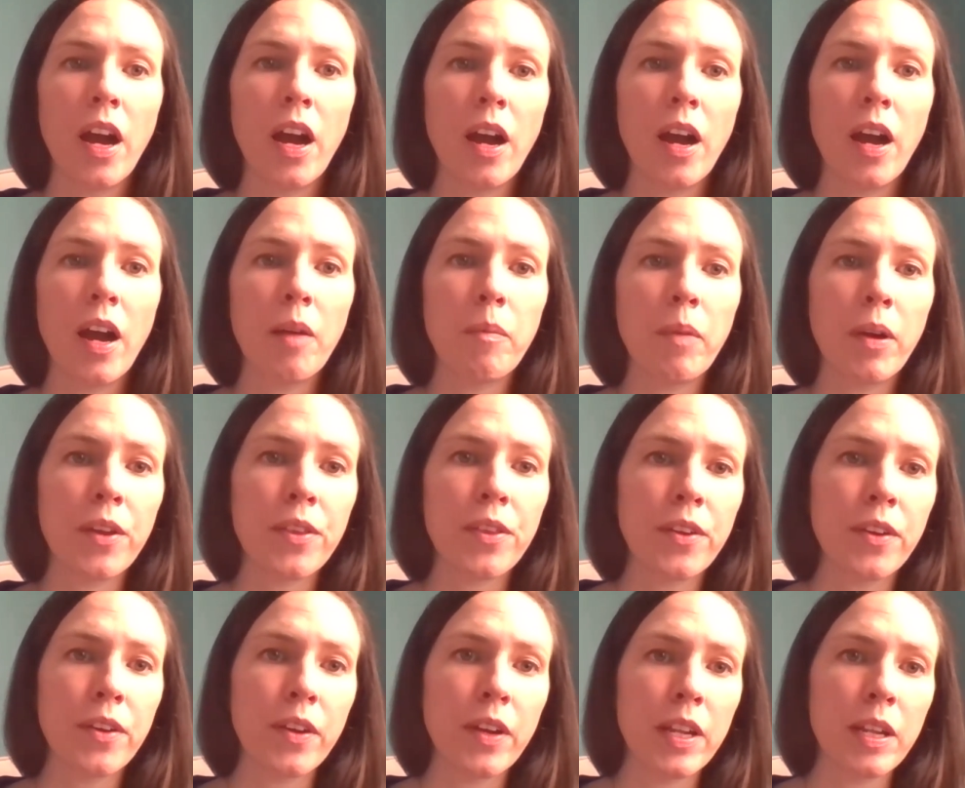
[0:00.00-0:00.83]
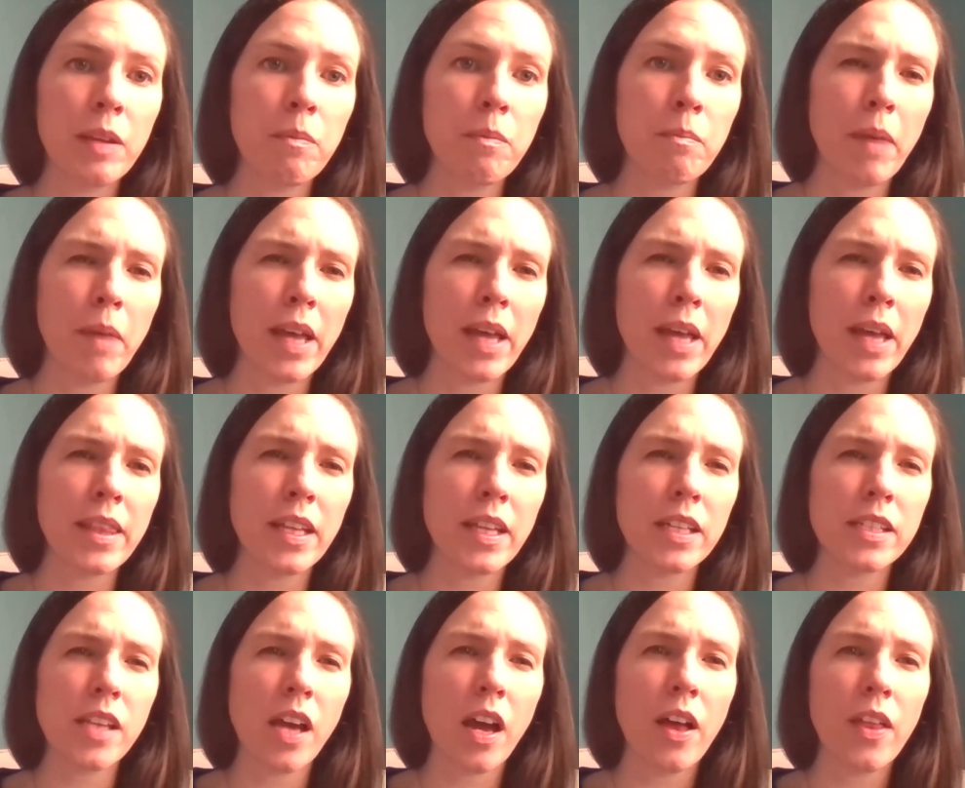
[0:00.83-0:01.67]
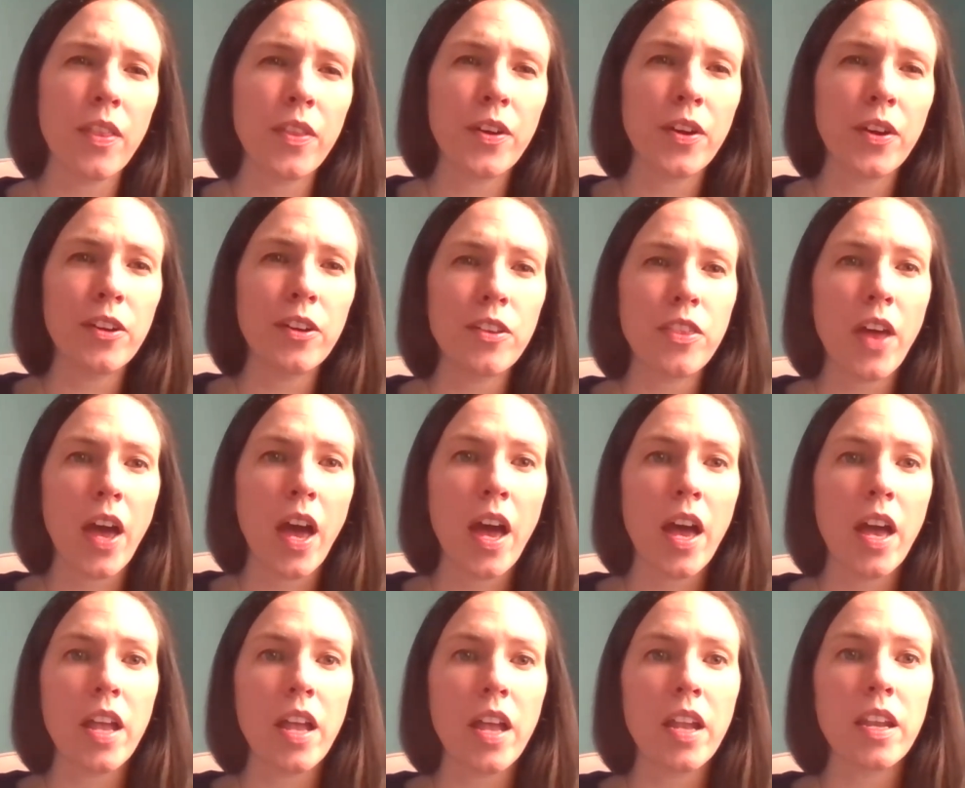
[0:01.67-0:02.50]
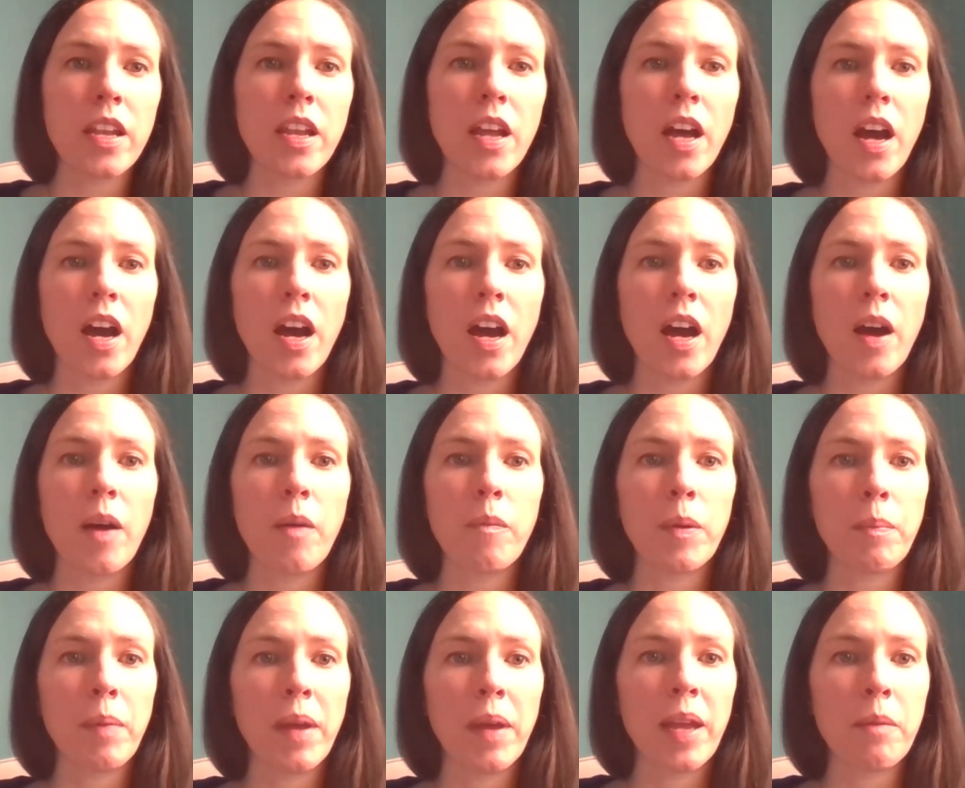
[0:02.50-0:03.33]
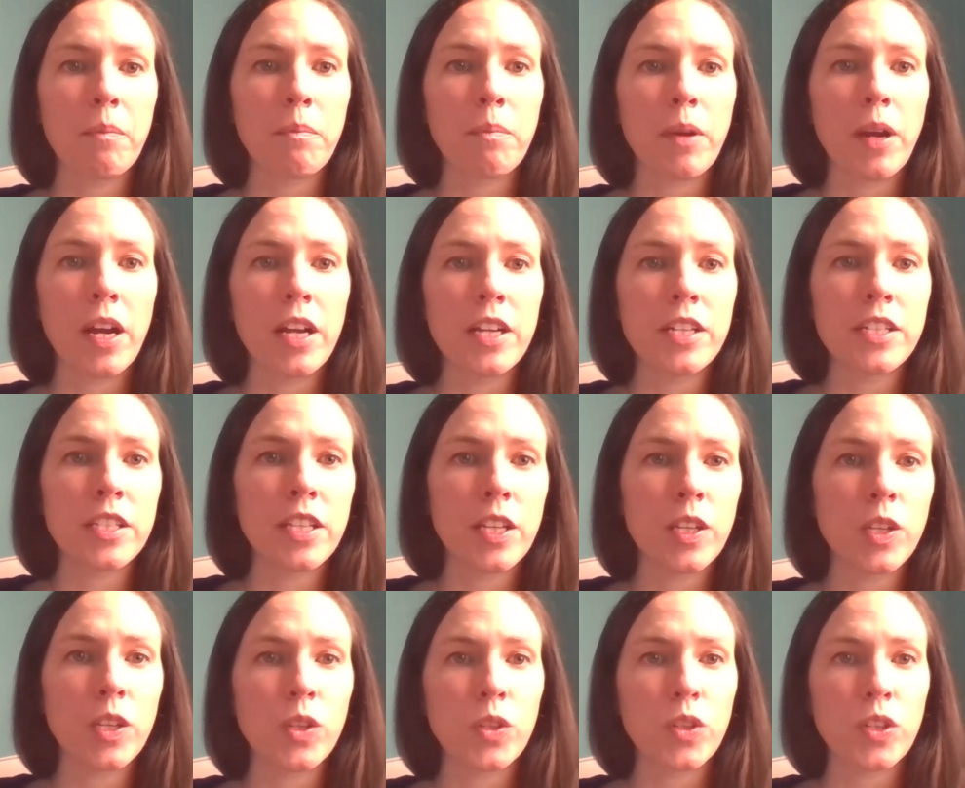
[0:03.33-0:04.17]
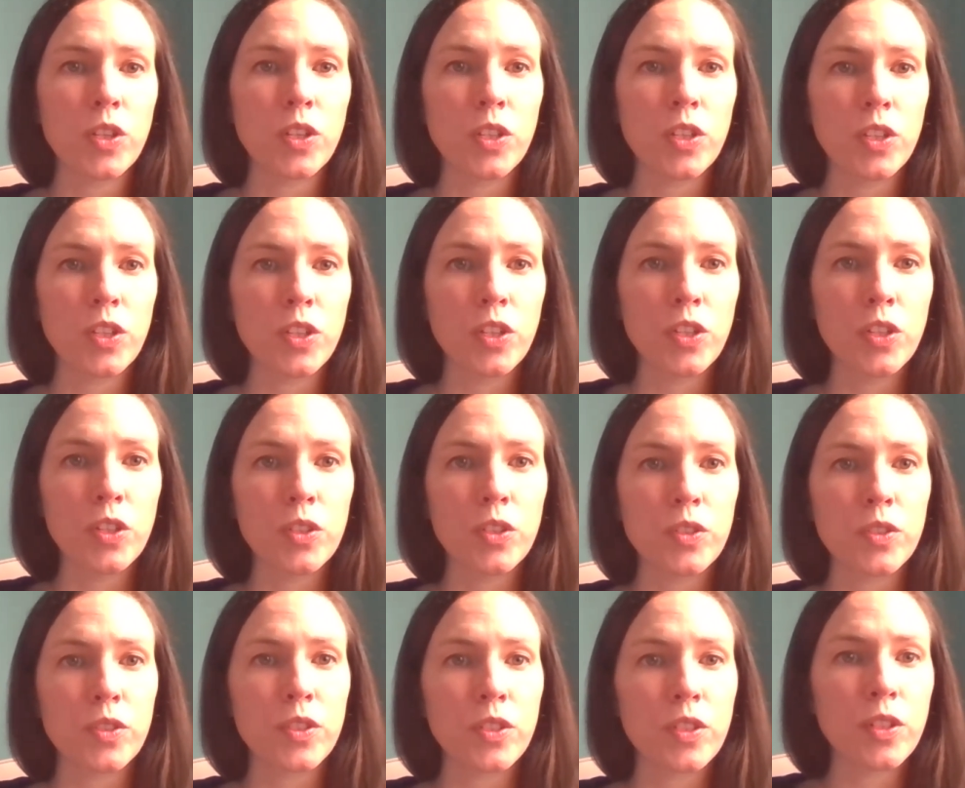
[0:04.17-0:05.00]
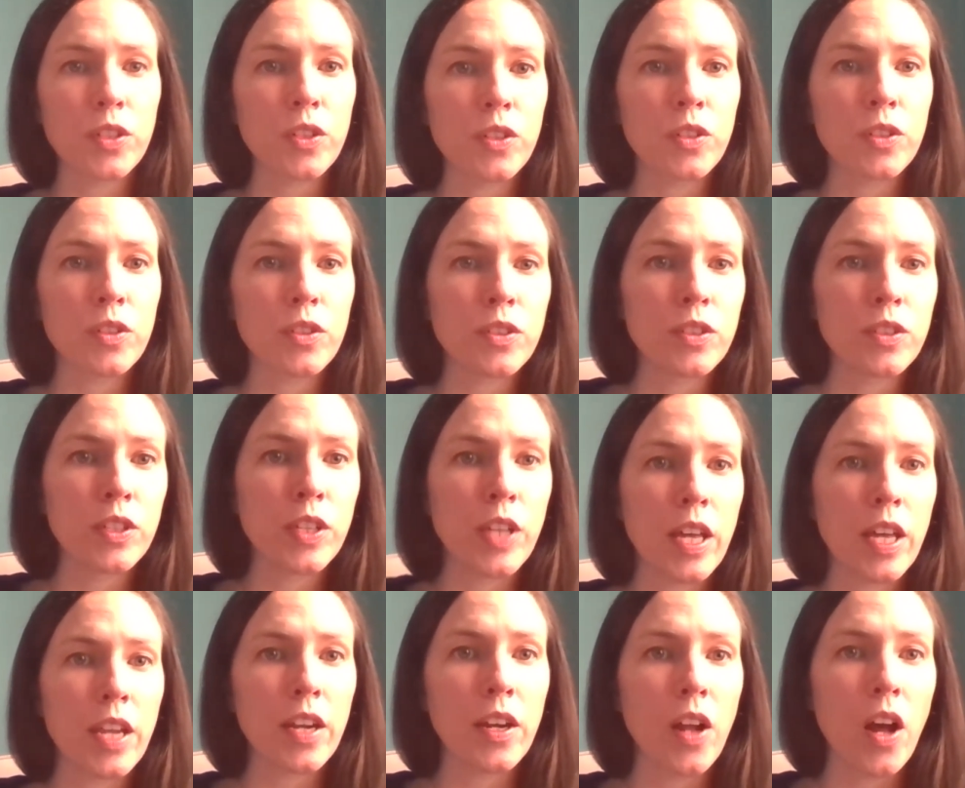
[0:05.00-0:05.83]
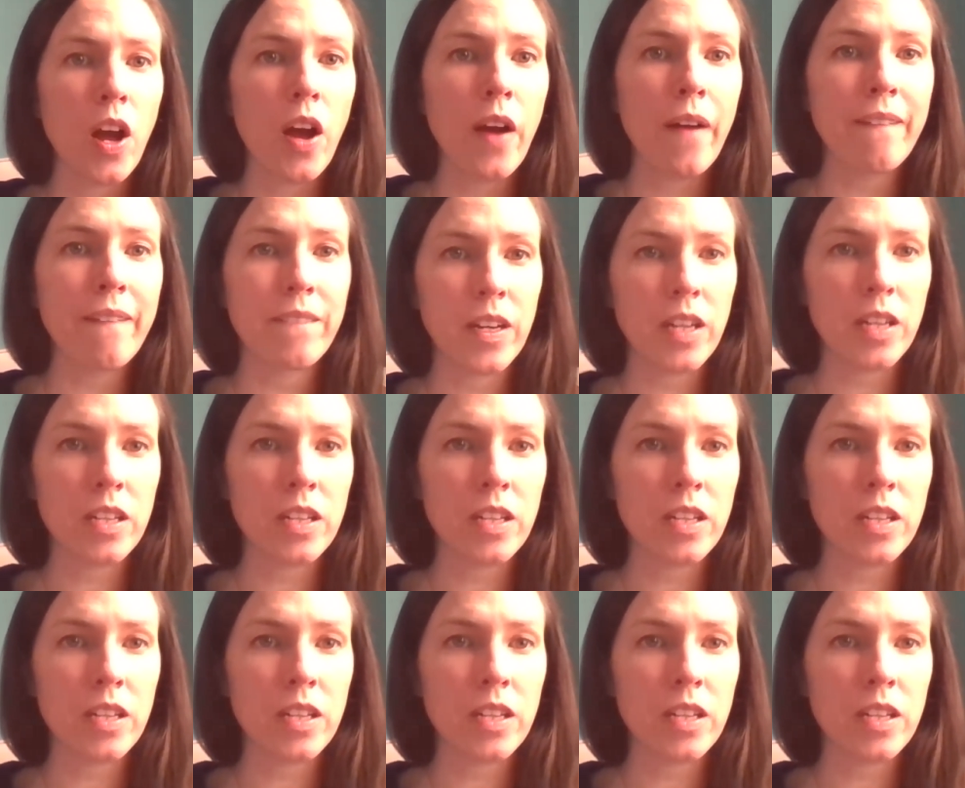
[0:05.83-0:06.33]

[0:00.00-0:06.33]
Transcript: Um, are there any methods other than um, a paintbrush that you could use to, to get it off?